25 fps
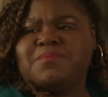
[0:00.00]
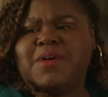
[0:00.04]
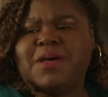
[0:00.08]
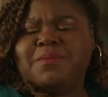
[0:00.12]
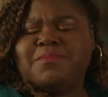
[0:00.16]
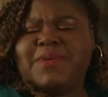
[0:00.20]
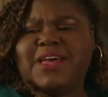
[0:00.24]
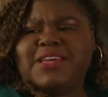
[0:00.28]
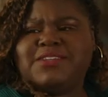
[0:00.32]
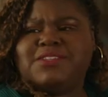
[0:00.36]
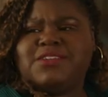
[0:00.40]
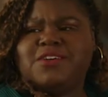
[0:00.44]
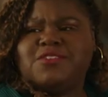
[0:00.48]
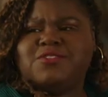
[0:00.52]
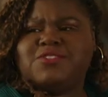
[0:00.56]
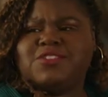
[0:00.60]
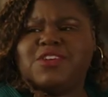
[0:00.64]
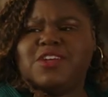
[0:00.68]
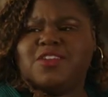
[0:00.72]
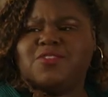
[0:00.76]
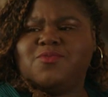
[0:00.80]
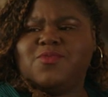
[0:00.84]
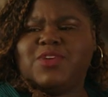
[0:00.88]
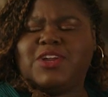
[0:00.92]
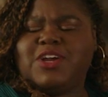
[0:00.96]
Mom, I told you
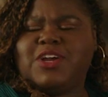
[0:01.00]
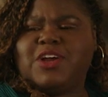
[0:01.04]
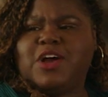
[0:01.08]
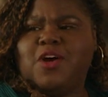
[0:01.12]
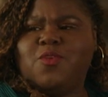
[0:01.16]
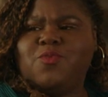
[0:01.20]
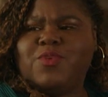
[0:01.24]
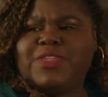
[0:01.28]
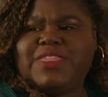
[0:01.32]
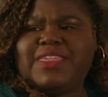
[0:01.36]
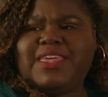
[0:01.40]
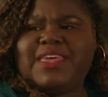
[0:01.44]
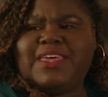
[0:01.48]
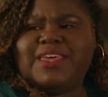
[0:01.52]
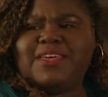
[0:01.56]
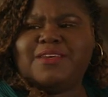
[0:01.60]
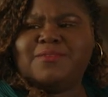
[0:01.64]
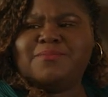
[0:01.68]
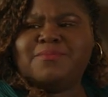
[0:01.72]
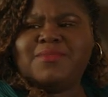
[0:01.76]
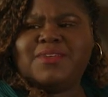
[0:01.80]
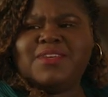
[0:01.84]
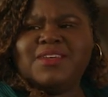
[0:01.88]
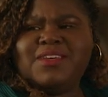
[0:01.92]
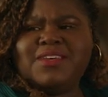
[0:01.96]
I don't want to go with
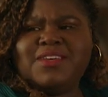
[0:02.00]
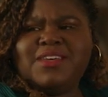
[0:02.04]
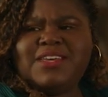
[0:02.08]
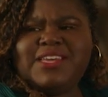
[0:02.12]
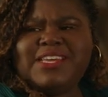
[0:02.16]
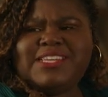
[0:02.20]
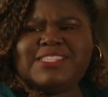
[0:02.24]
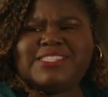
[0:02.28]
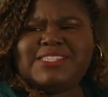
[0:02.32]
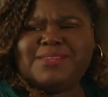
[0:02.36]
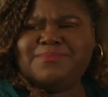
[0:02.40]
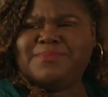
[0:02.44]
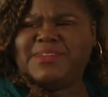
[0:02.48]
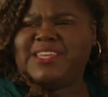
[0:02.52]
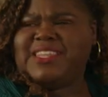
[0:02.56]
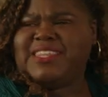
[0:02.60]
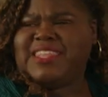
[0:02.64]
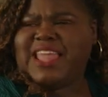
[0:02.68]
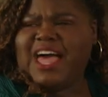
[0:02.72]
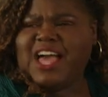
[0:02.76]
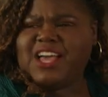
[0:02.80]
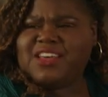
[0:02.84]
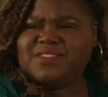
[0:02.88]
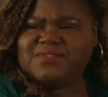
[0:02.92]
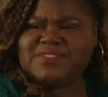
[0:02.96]
him. He sent me a
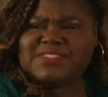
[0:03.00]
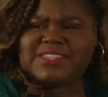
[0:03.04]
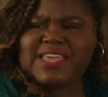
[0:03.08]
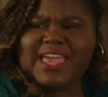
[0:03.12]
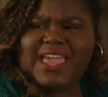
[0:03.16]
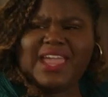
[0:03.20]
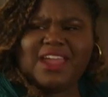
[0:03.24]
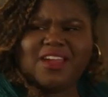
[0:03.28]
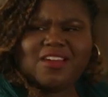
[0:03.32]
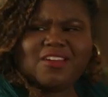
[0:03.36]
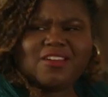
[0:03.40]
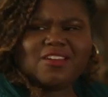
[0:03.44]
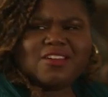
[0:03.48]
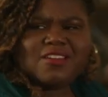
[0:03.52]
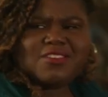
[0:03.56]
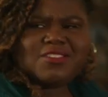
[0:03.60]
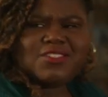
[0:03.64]
lock of his hair.